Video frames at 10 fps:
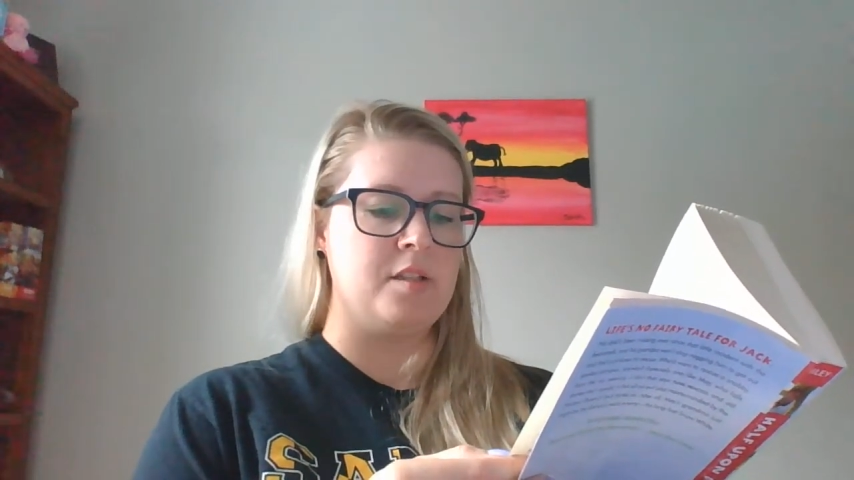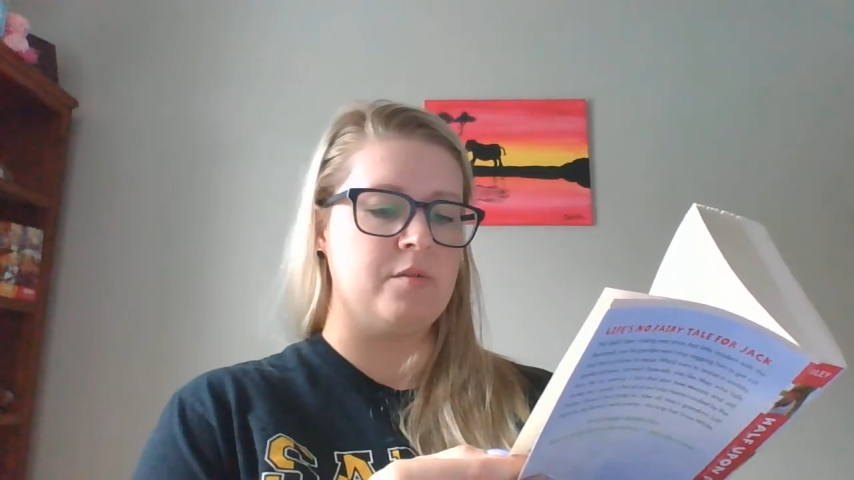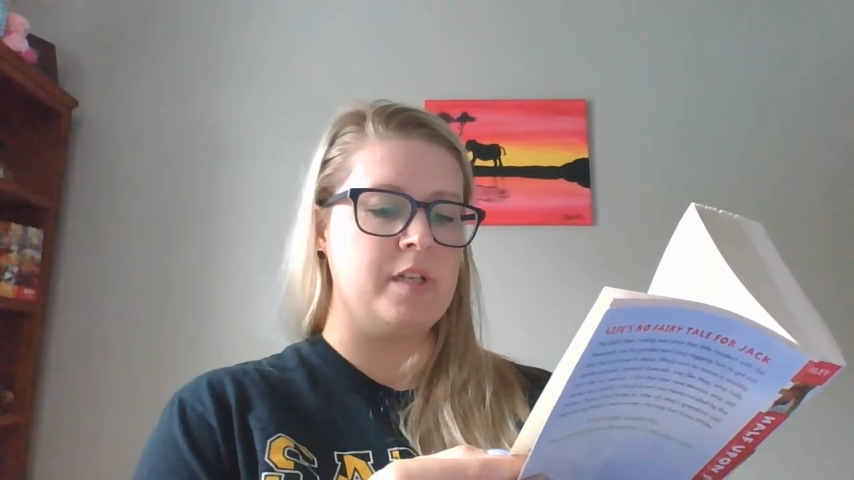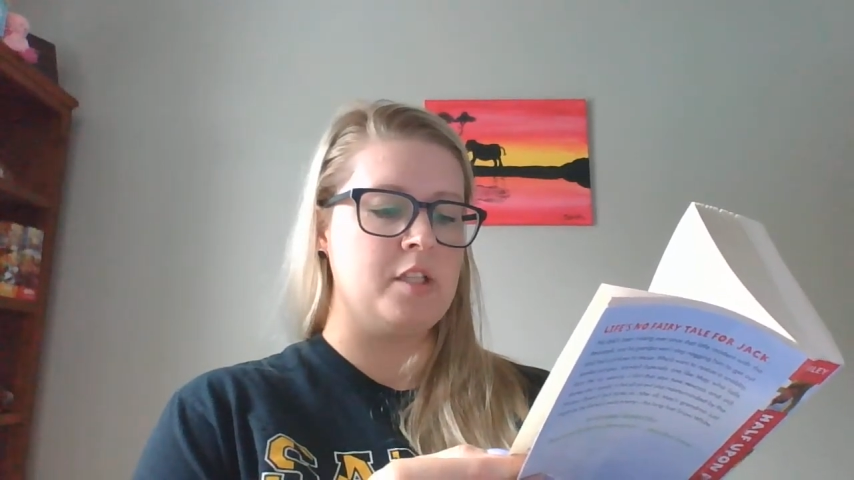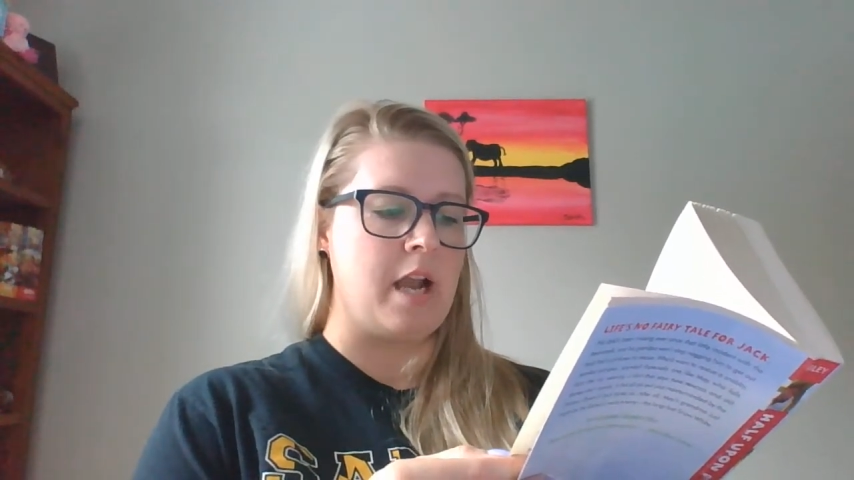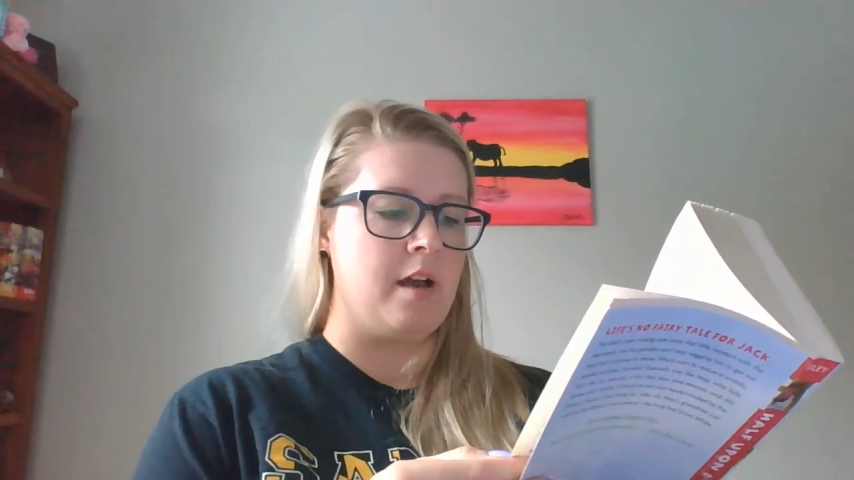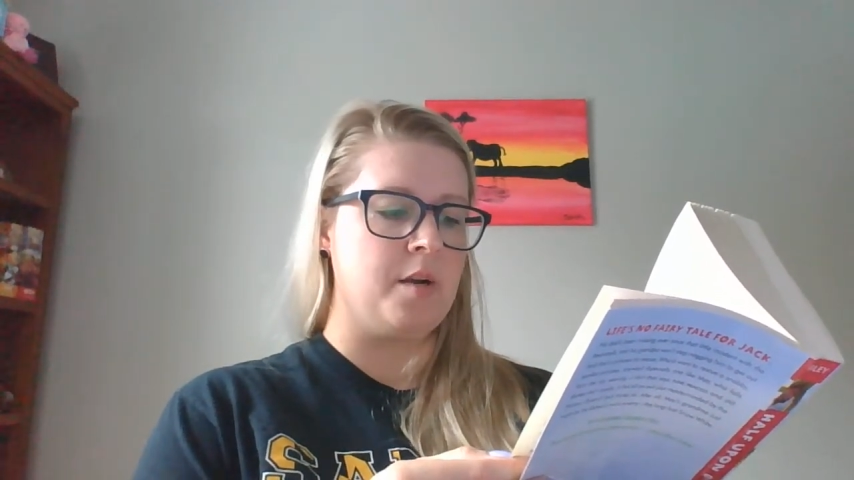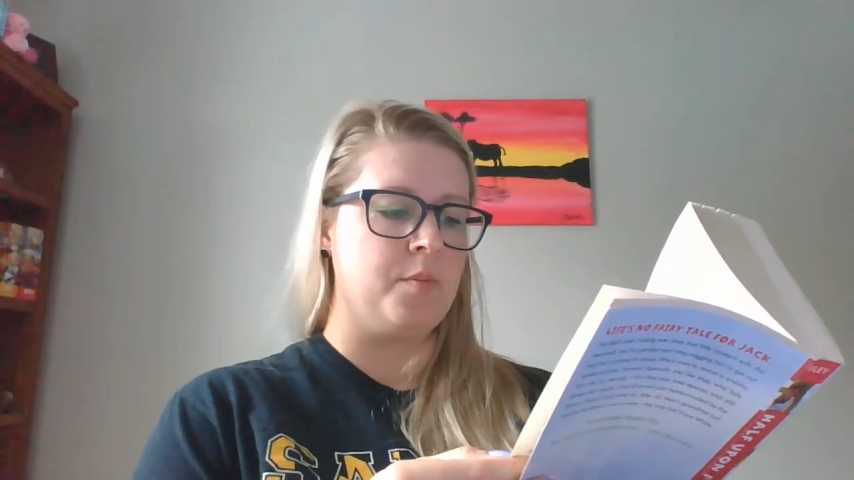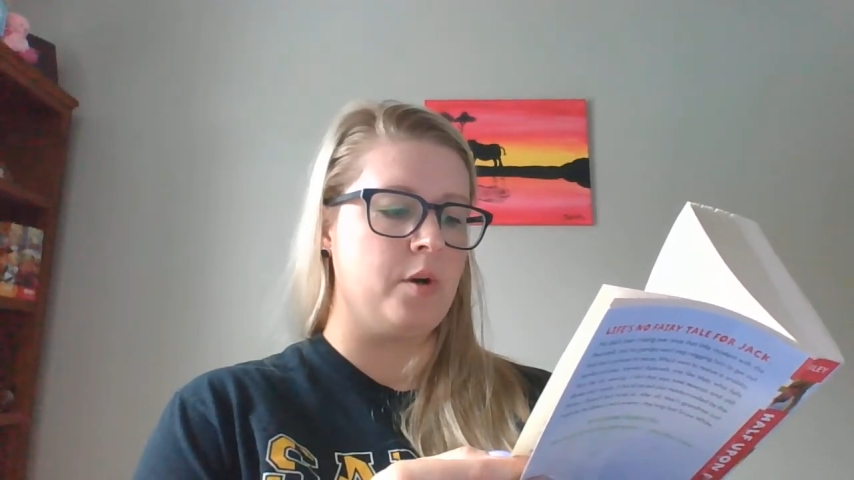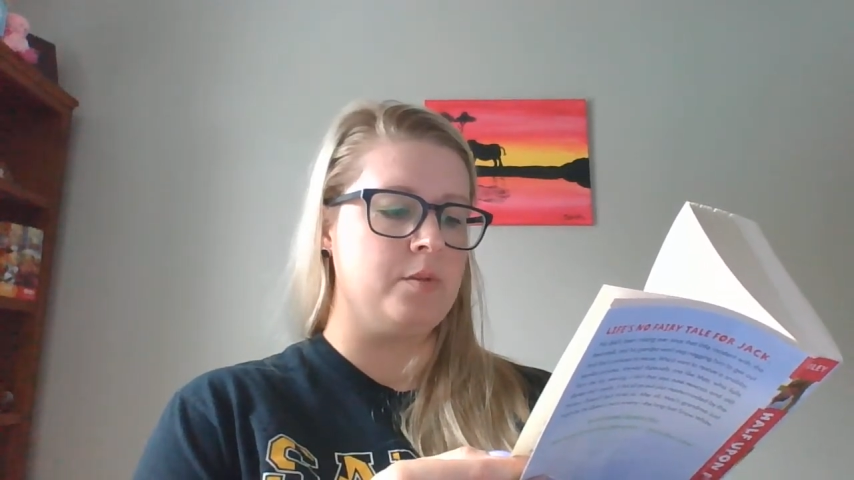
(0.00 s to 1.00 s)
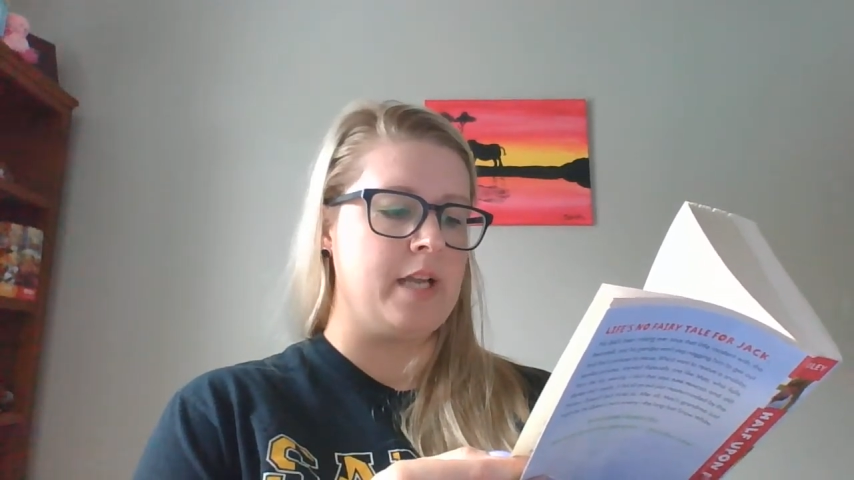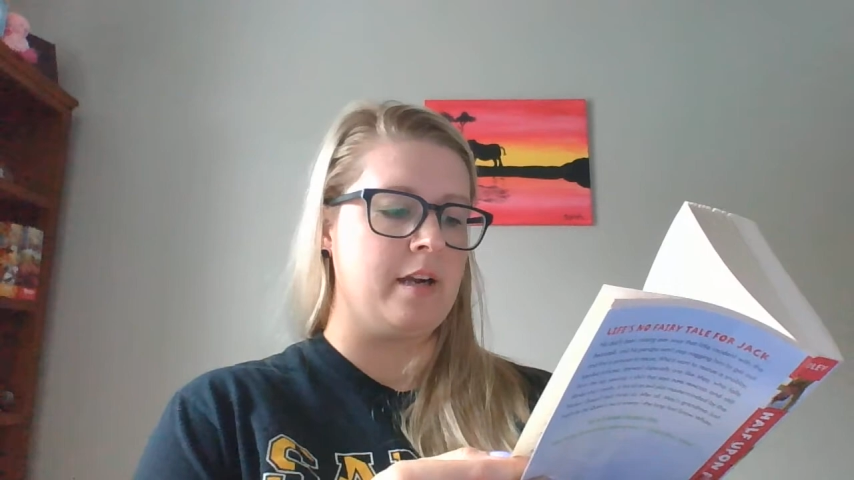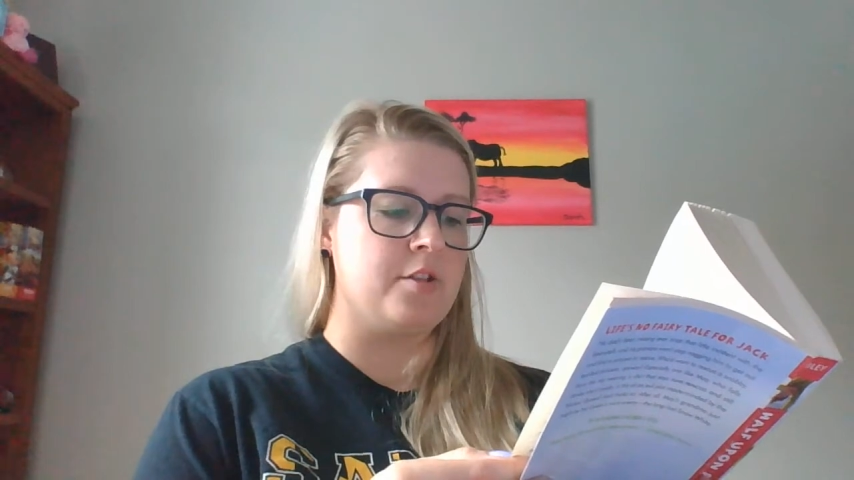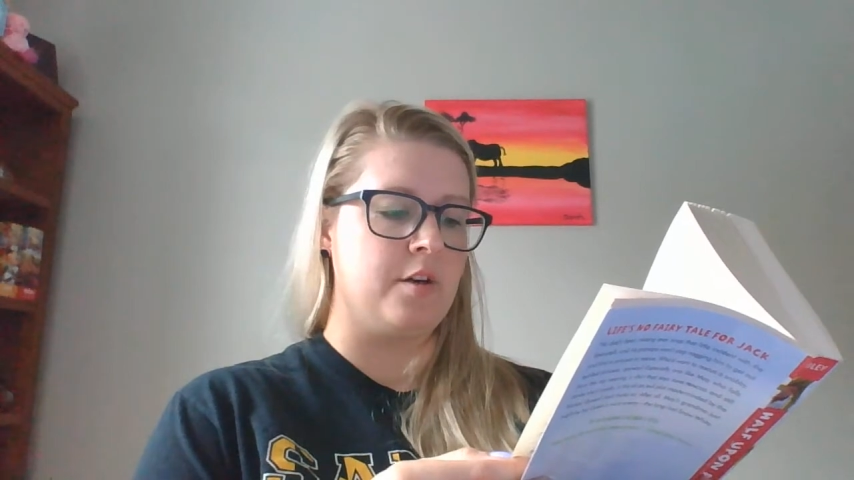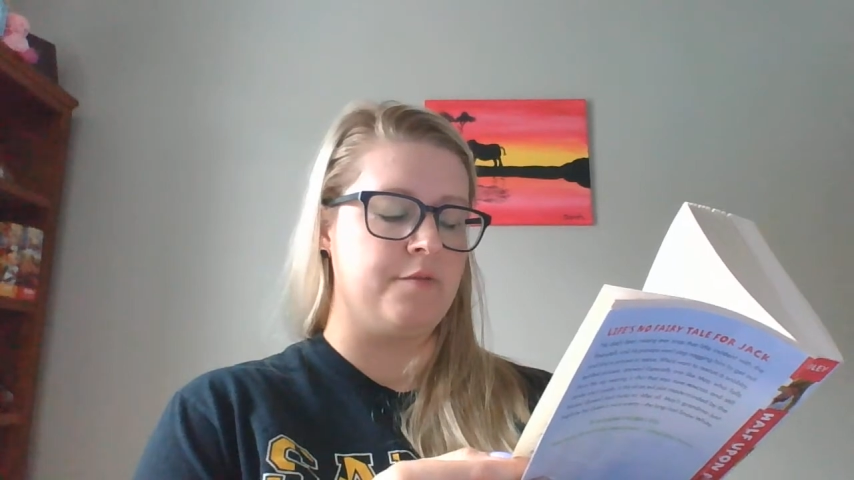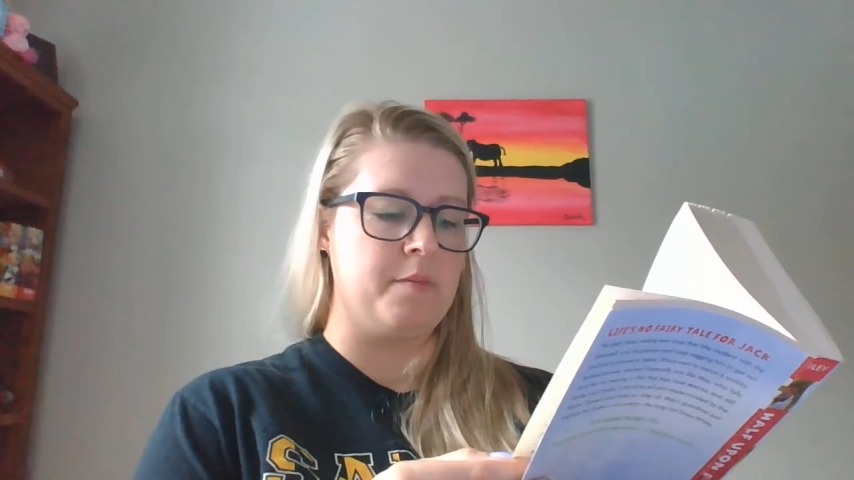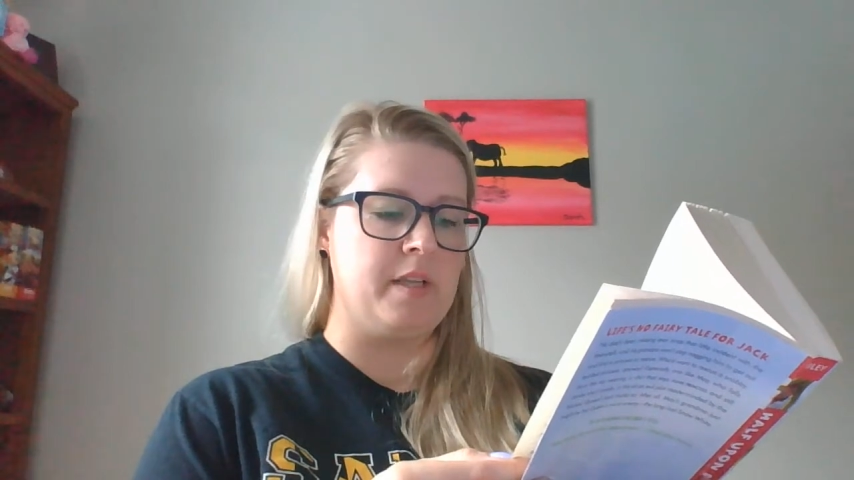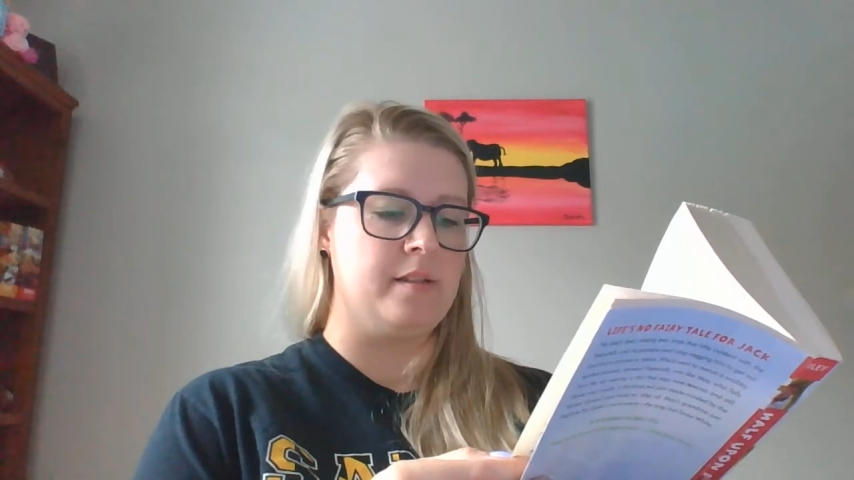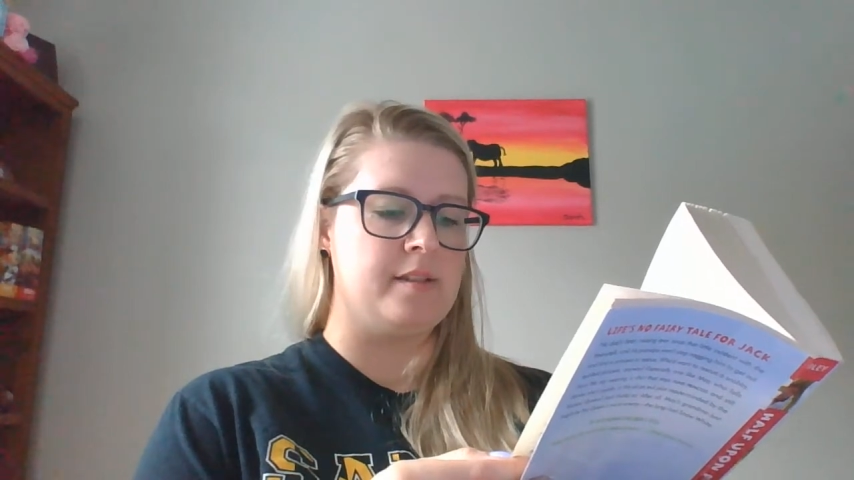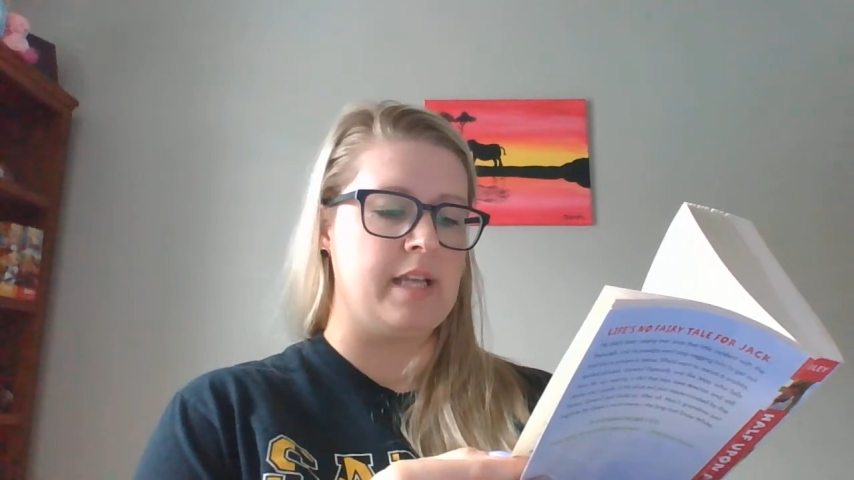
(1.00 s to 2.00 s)
to reach out and protect her from
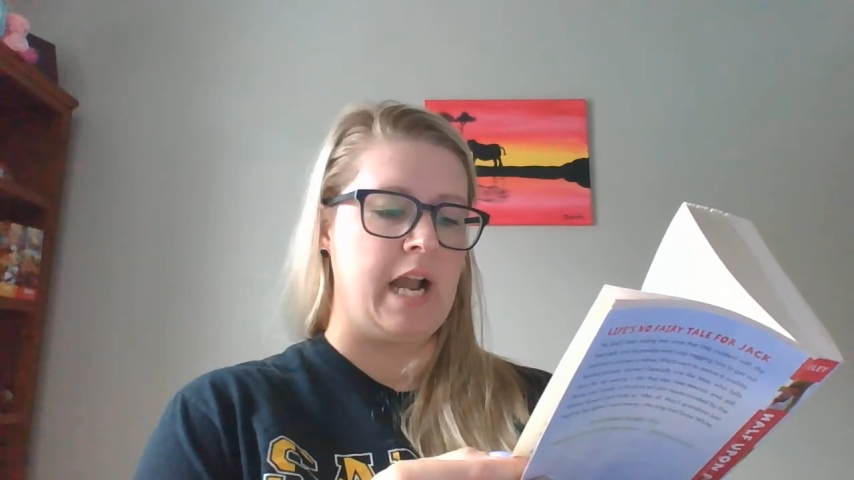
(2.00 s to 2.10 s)
this.